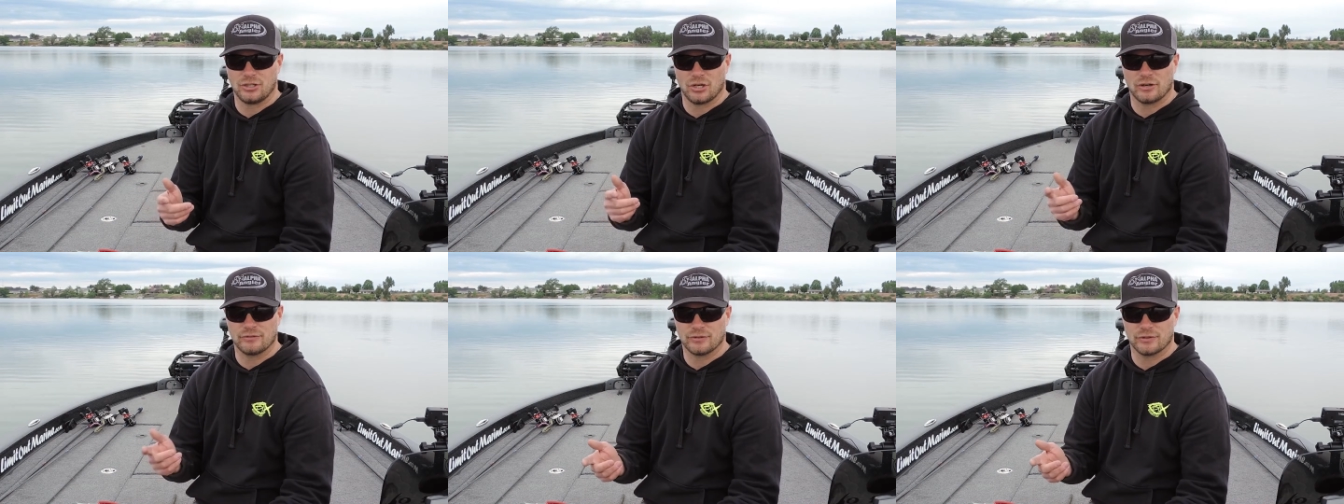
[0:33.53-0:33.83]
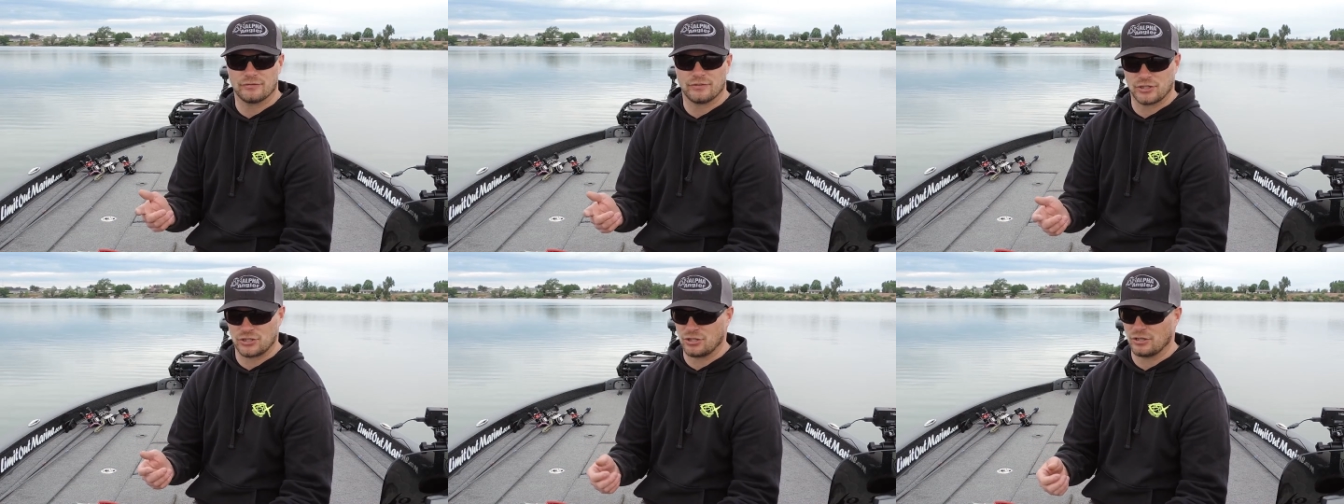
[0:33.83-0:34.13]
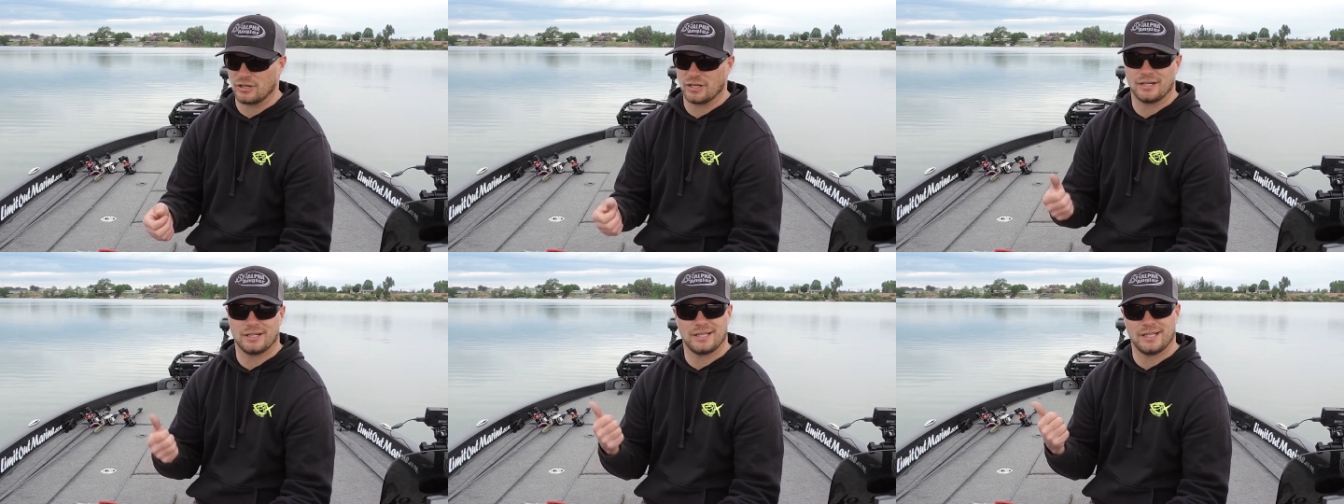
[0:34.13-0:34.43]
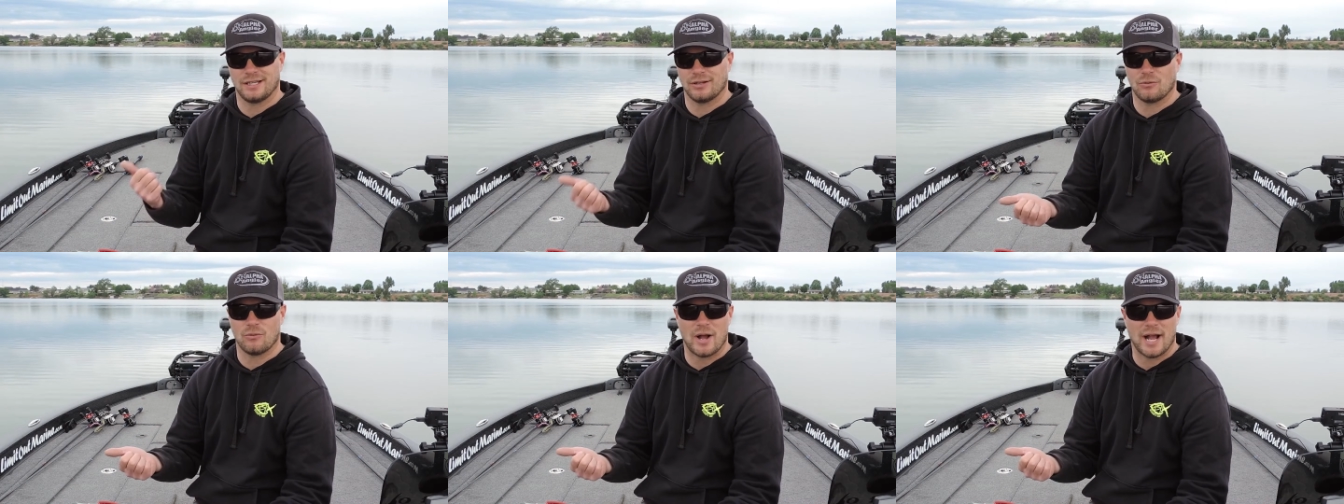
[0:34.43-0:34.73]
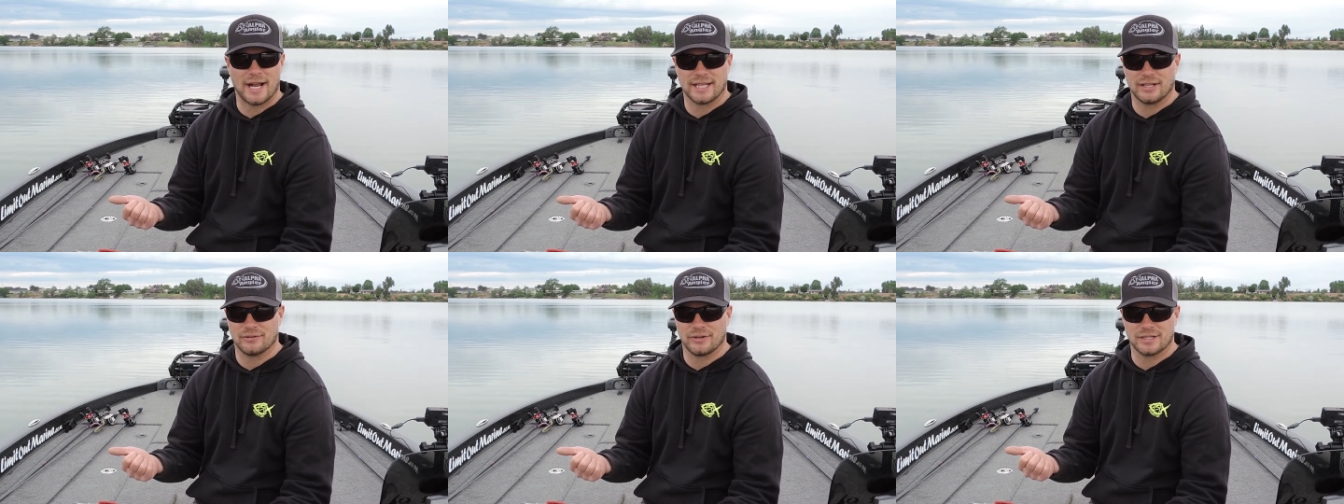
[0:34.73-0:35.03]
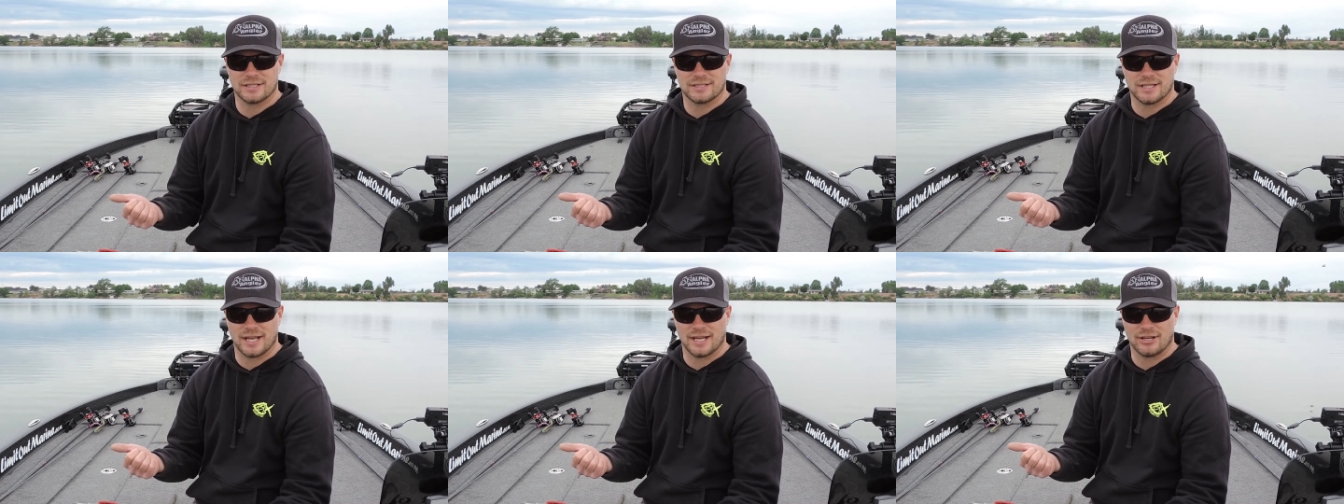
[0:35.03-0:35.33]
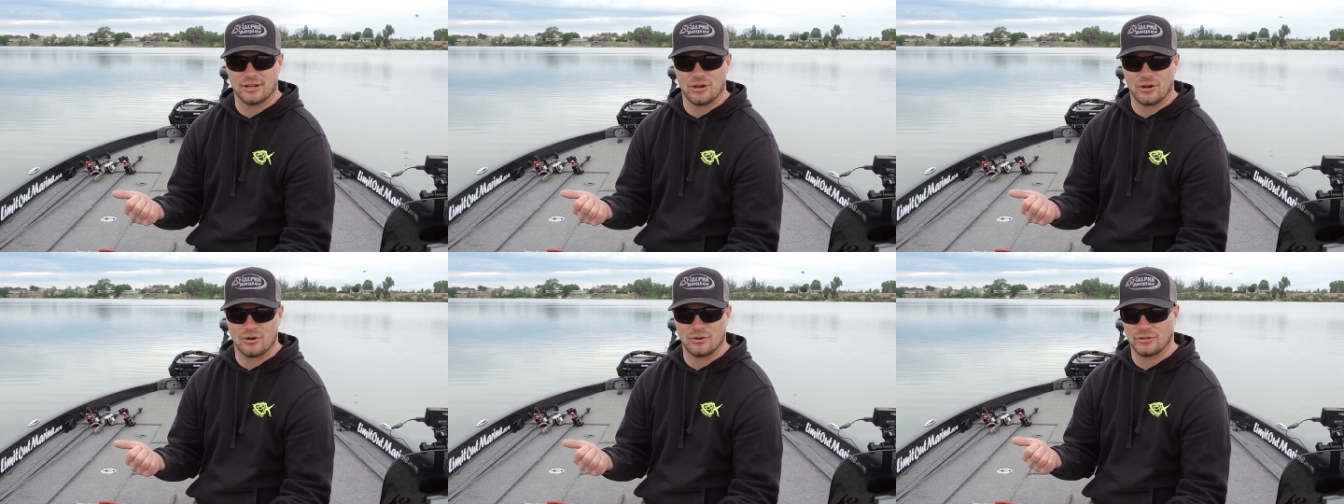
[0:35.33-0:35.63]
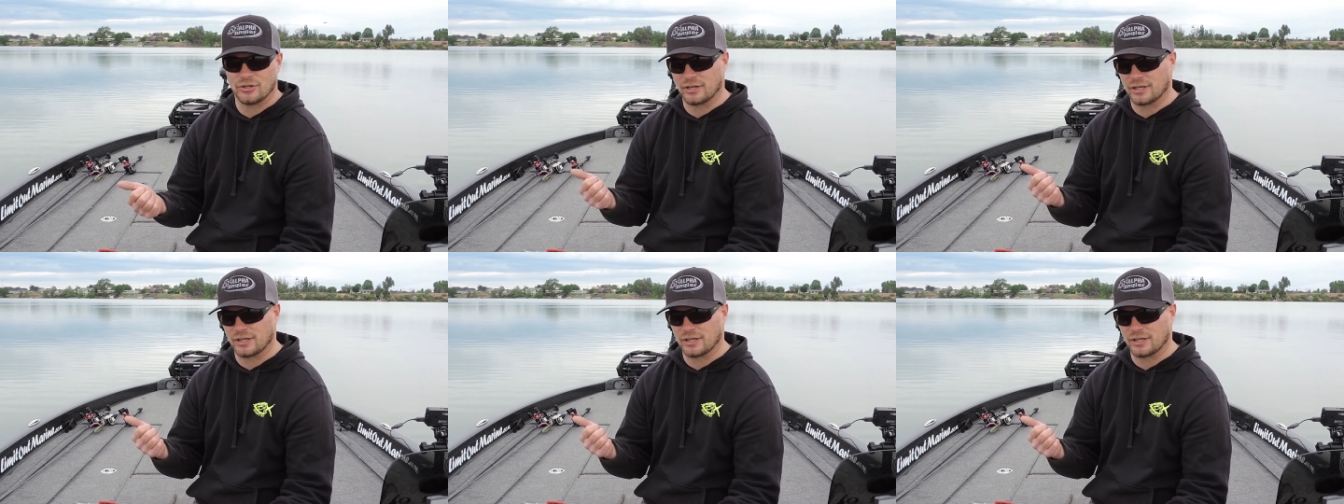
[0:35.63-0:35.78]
you know, if you're fishing, you're going to need a Wacky rig Senko,